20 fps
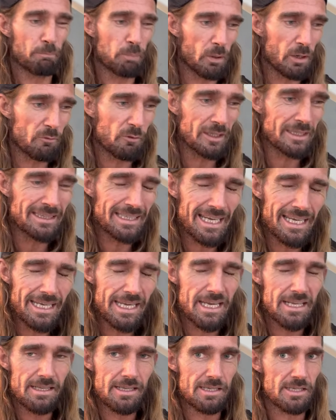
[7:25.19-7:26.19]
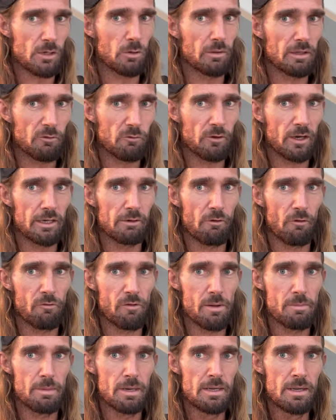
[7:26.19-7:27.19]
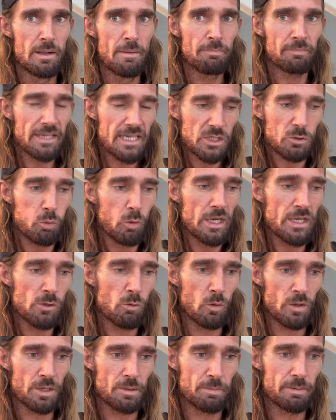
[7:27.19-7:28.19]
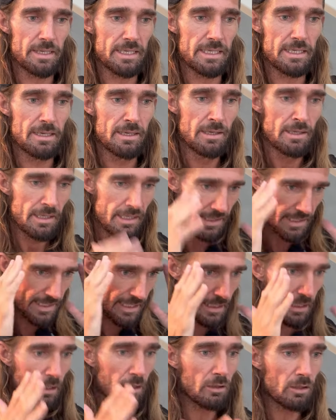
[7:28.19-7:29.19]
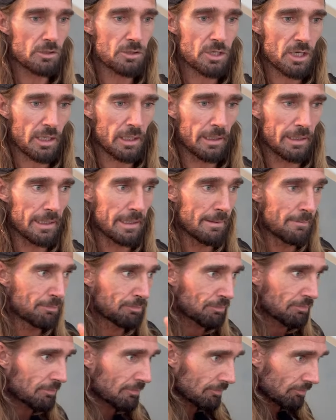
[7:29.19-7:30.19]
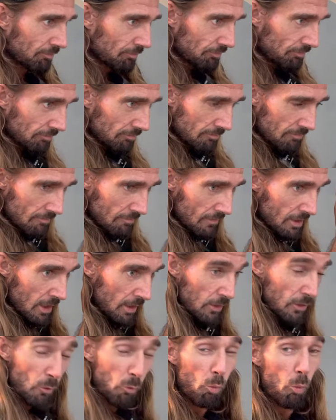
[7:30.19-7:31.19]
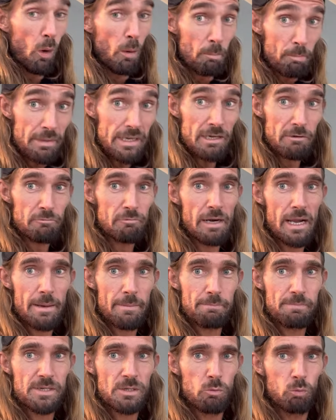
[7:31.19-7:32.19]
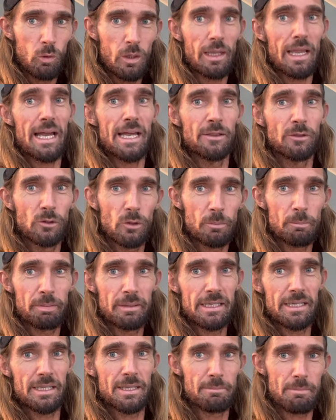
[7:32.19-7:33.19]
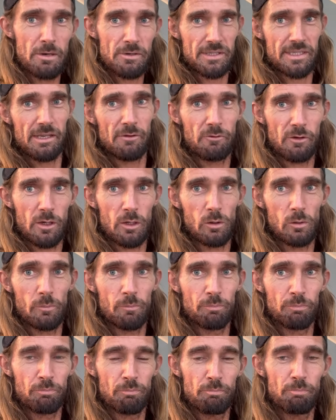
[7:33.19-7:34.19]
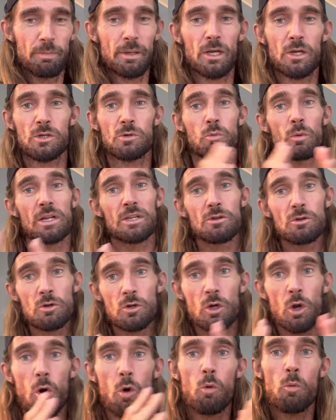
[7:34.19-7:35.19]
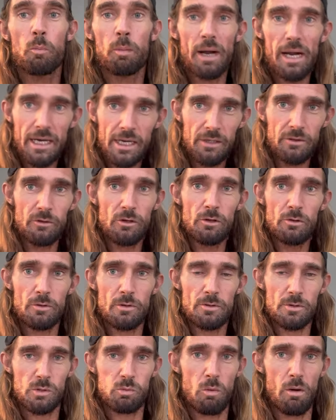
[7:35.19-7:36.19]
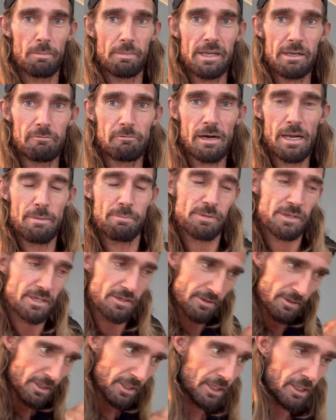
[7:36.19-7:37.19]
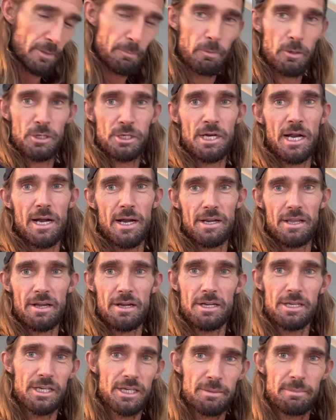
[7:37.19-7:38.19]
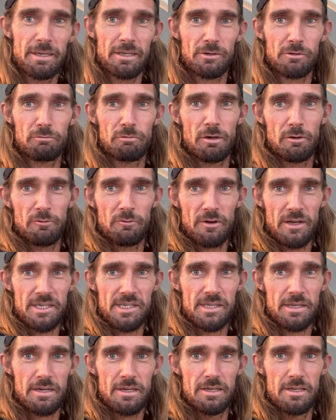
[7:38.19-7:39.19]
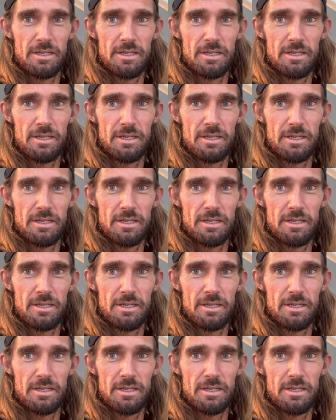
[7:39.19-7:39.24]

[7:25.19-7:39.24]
But if I dig in, there's only 5 of them. That's where you wanna be. And psychologically, the 1 minute reps will end up being the most difficult, because when you go back and do those 1 minute reps, you're gonna push harder, you're gonna be able to run faster.